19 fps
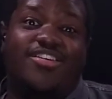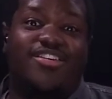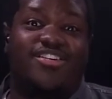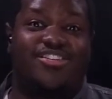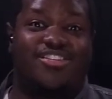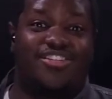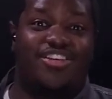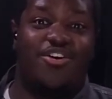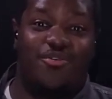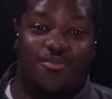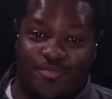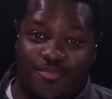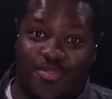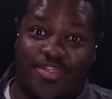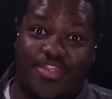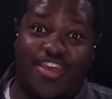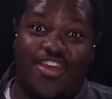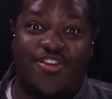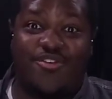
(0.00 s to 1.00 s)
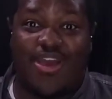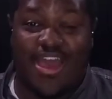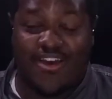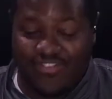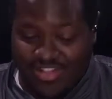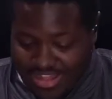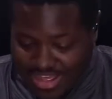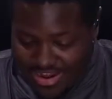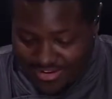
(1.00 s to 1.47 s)
So there you
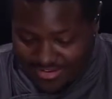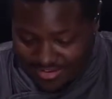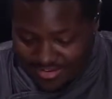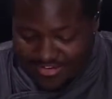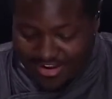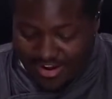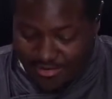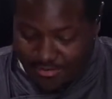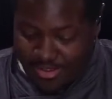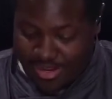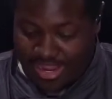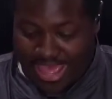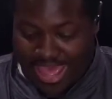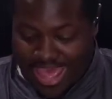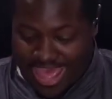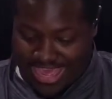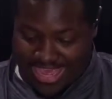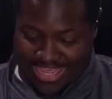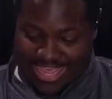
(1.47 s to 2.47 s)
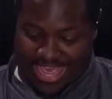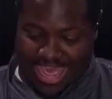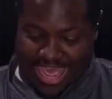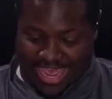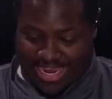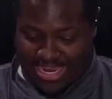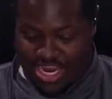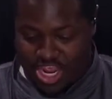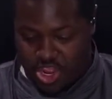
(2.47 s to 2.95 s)
have it, ladies and gentlemen,
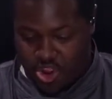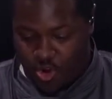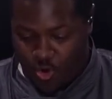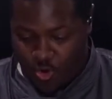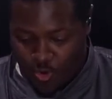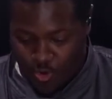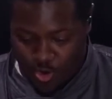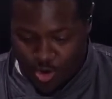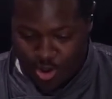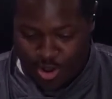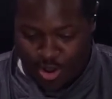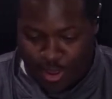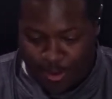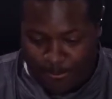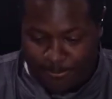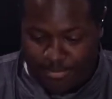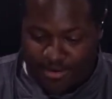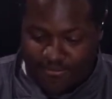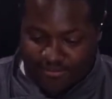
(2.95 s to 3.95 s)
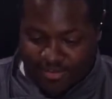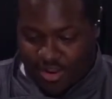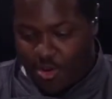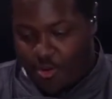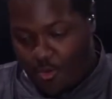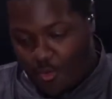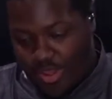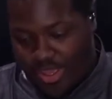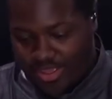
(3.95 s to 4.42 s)
candy corn
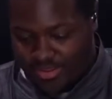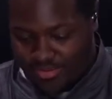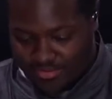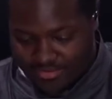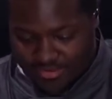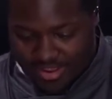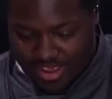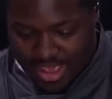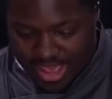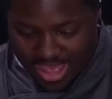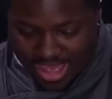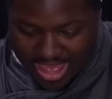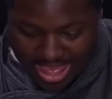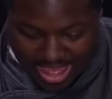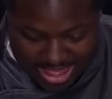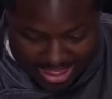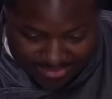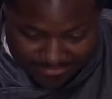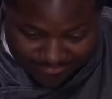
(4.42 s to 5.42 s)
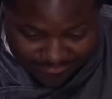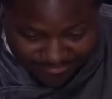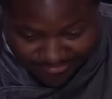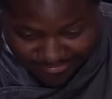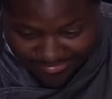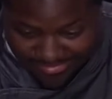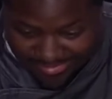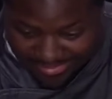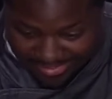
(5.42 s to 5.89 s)
buffalo wings.
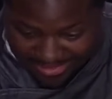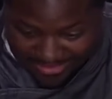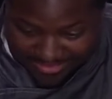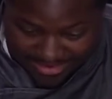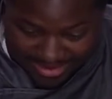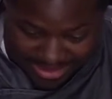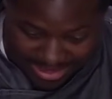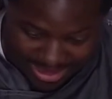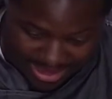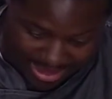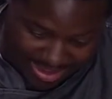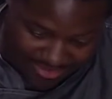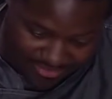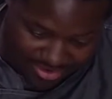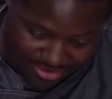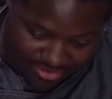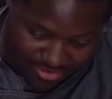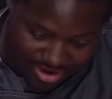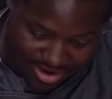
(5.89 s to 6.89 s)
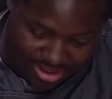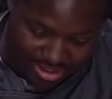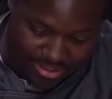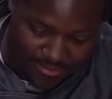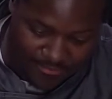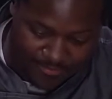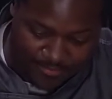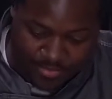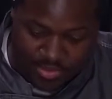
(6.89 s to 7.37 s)
Let's dig in and give it a try.
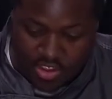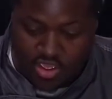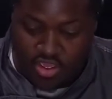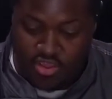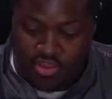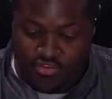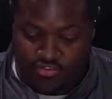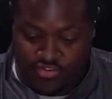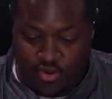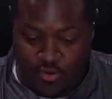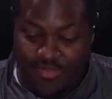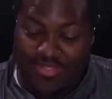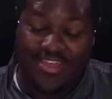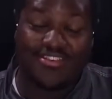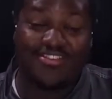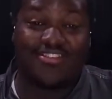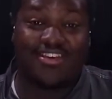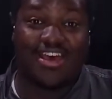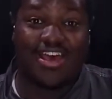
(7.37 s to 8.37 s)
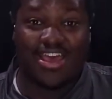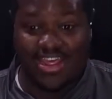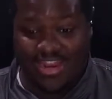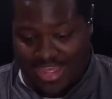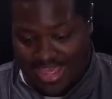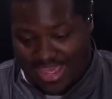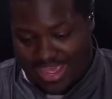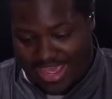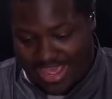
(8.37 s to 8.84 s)
So this
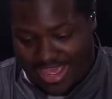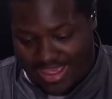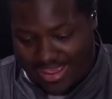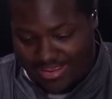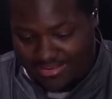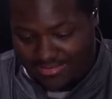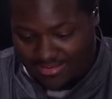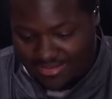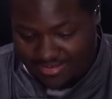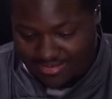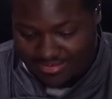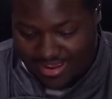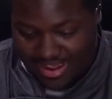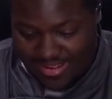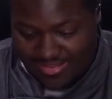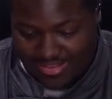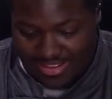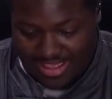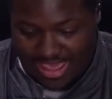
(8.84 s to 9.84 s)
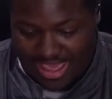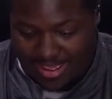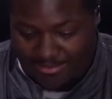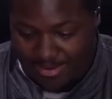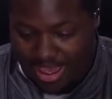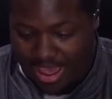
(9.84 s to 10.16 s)
side is the side that came